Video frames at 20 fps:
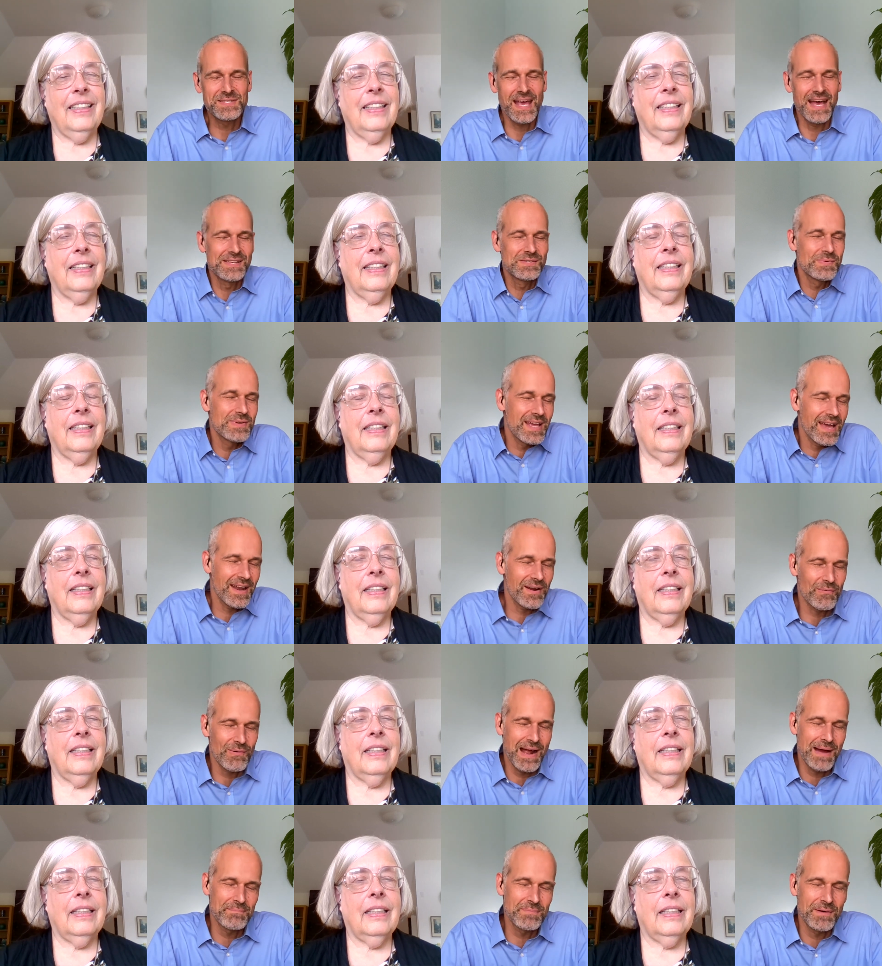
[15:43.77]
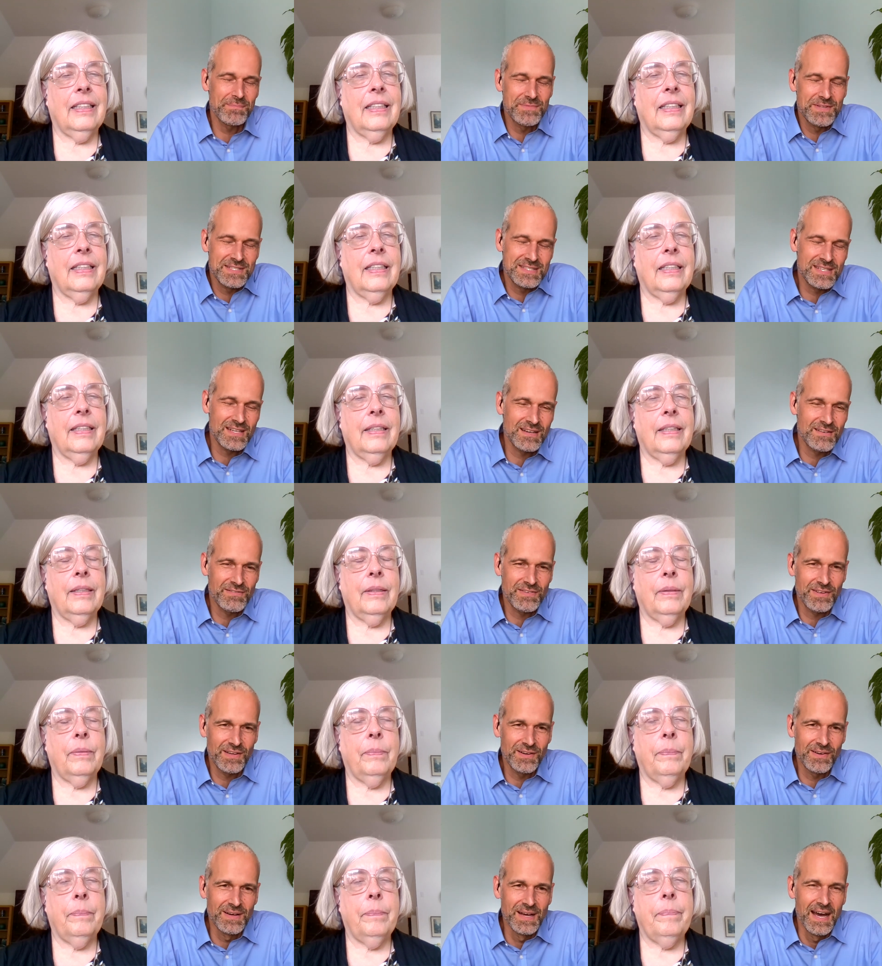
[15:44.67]
Speaker 1: as we kind of wrap up this
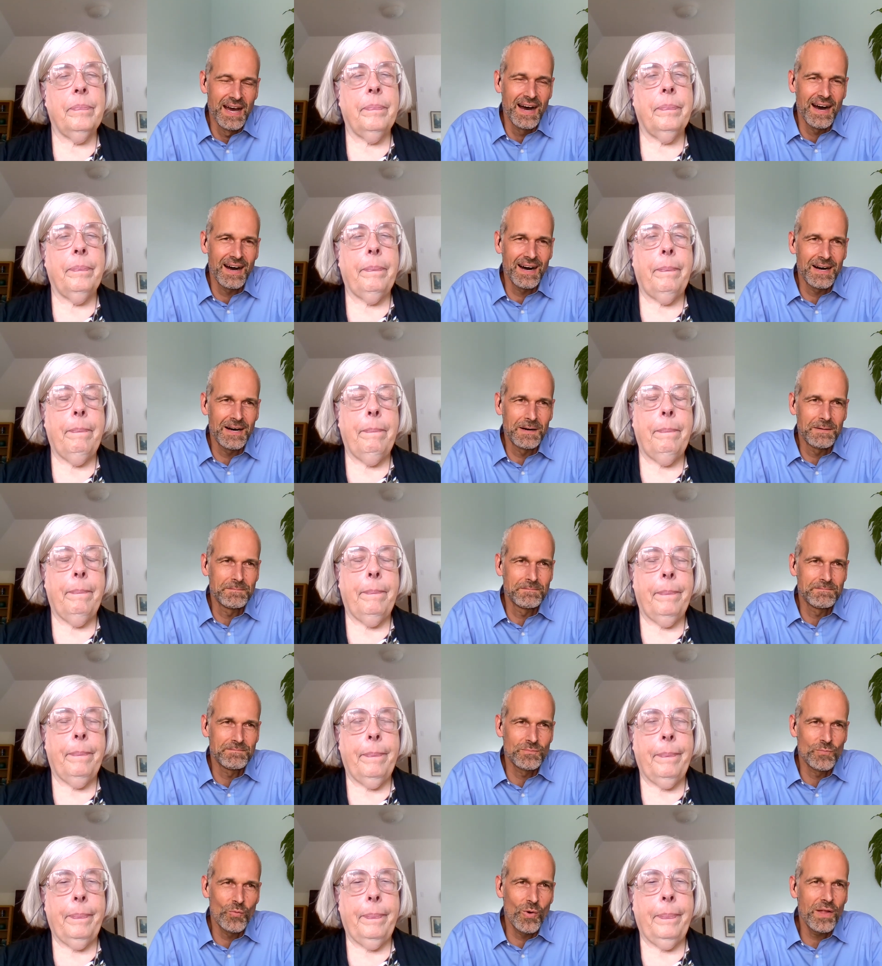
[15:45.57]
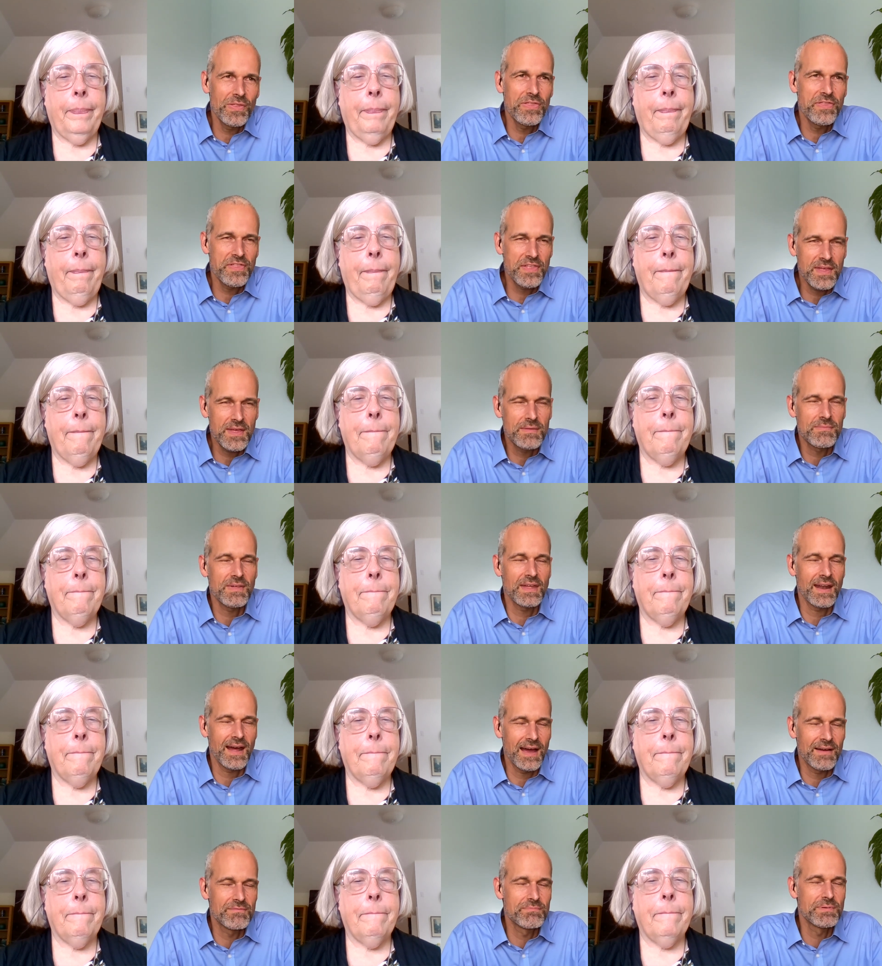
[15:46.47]
interview, um, one theme that
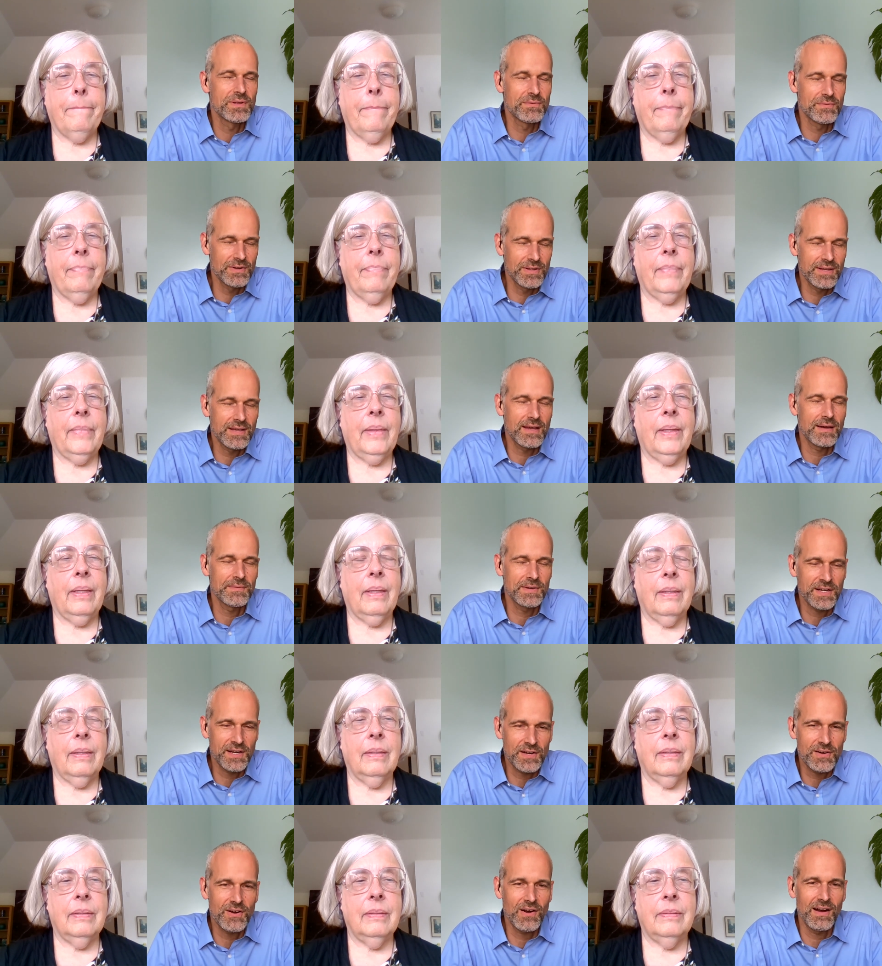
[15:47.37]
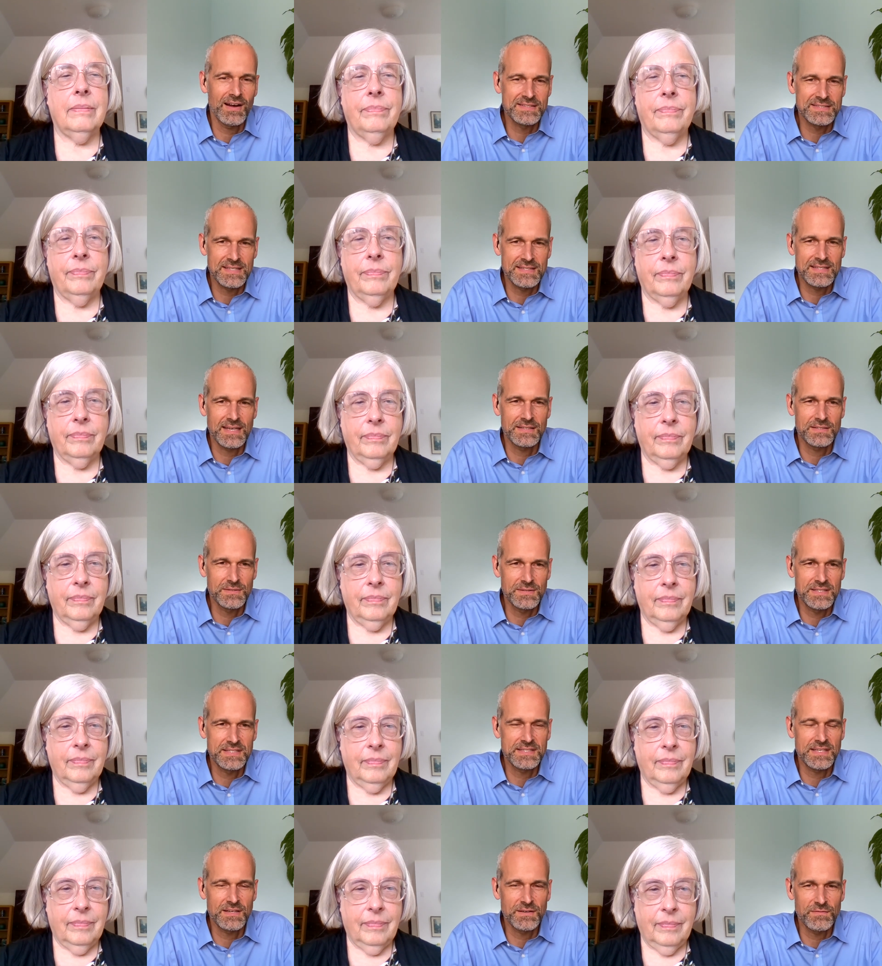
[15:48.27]
I've been really coming across as I do
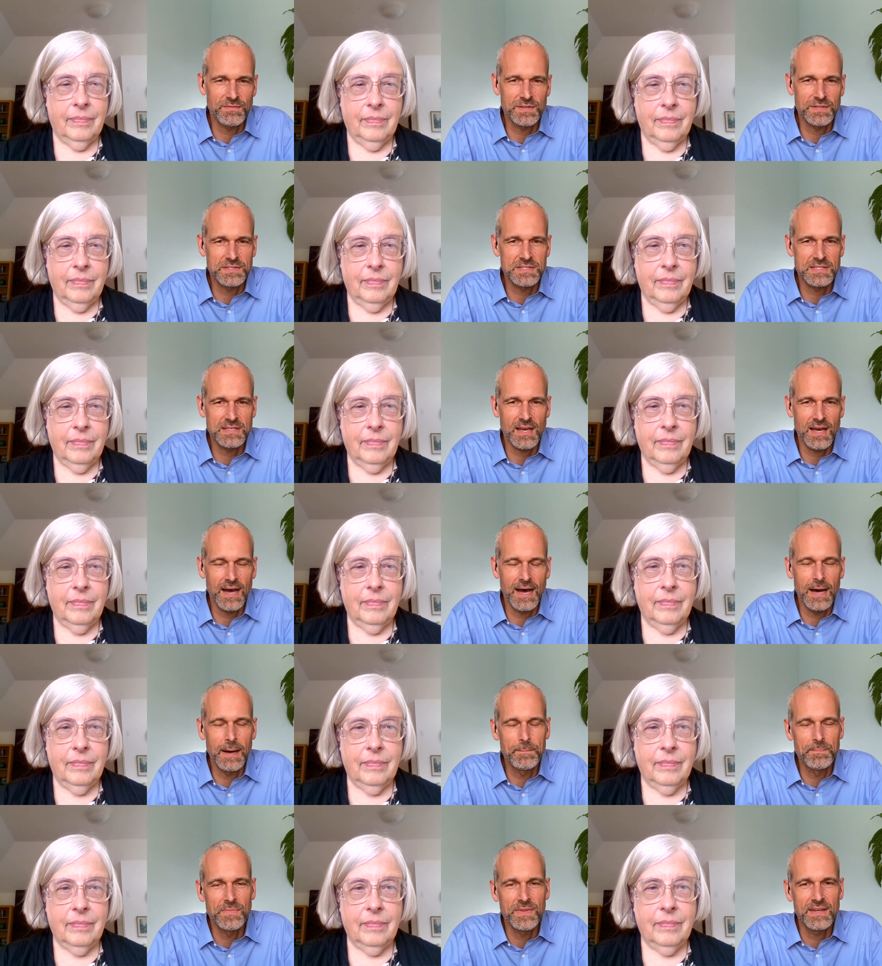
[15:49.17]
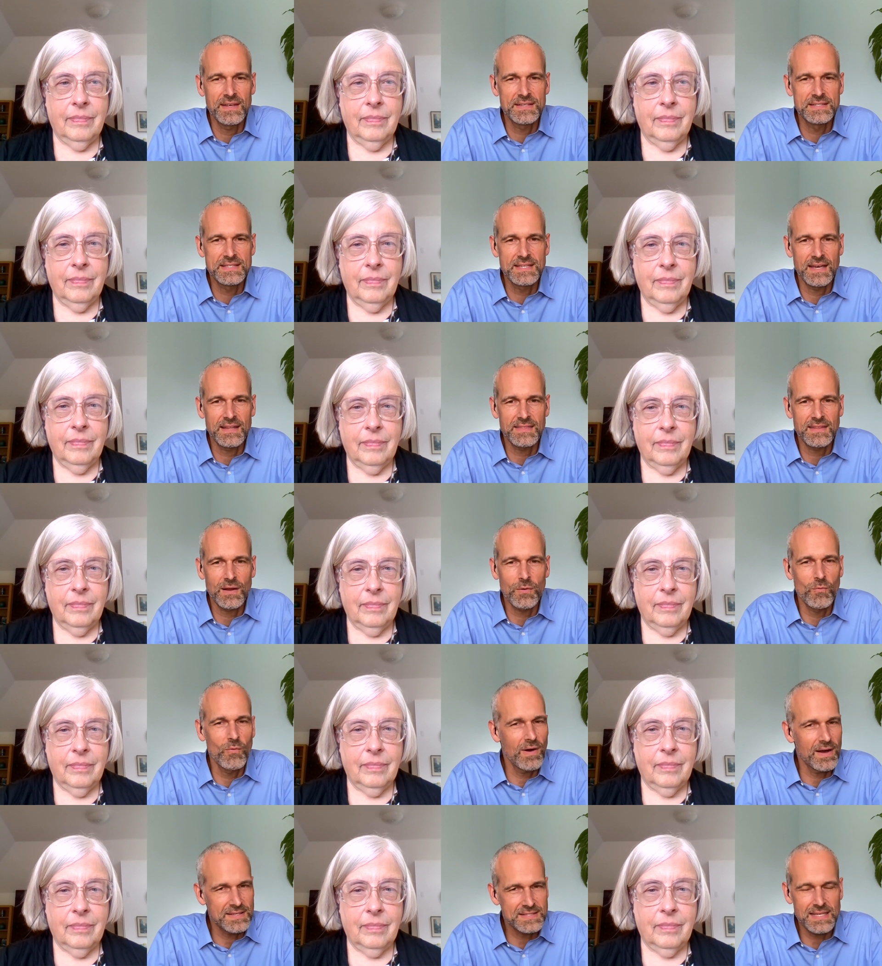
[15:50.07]
these interviews um, is that there
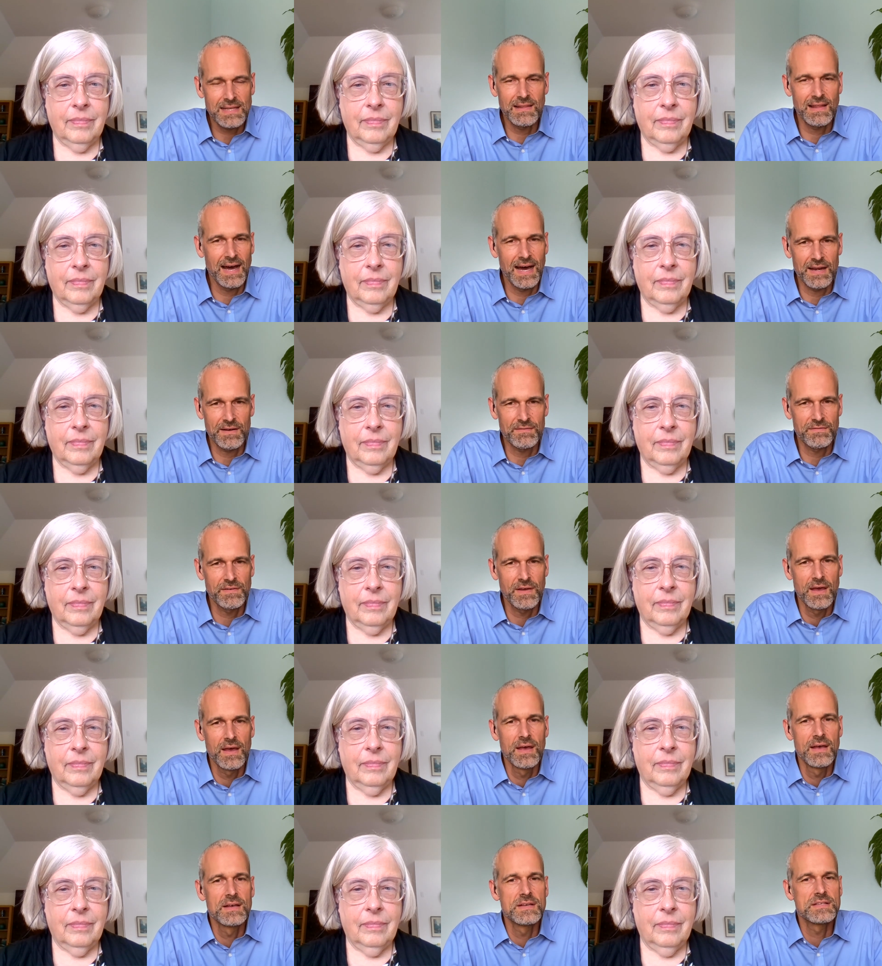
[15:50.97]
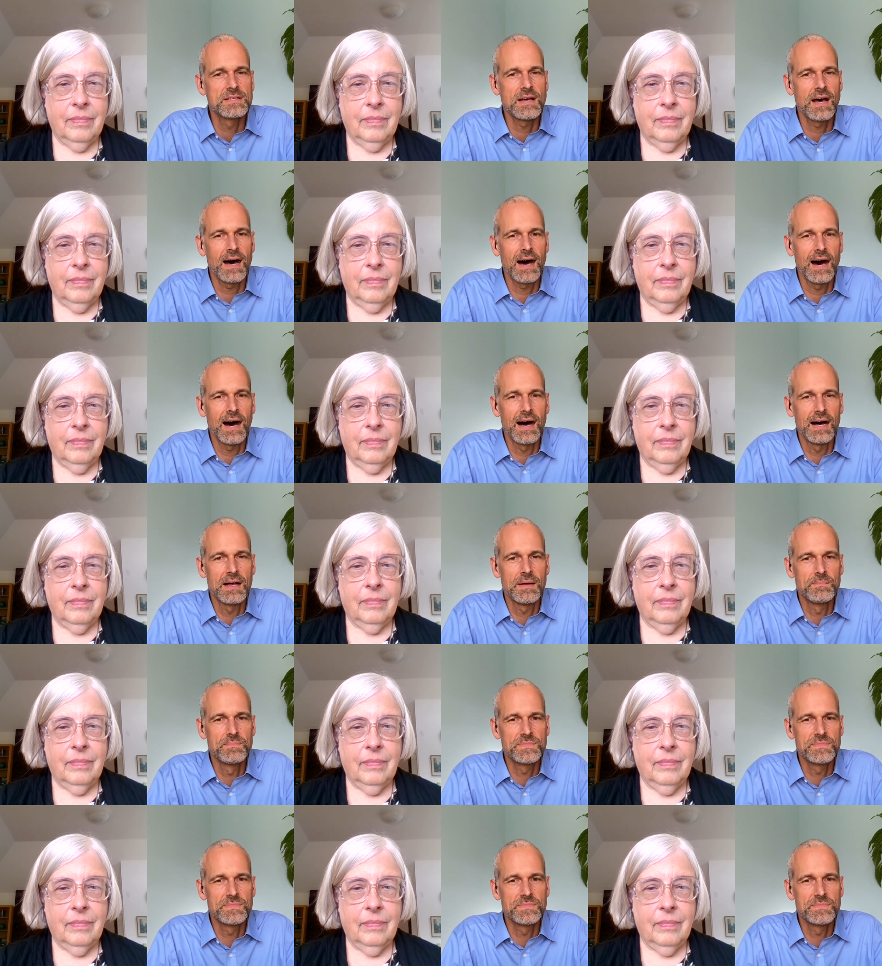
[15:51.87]
was a lot of uh,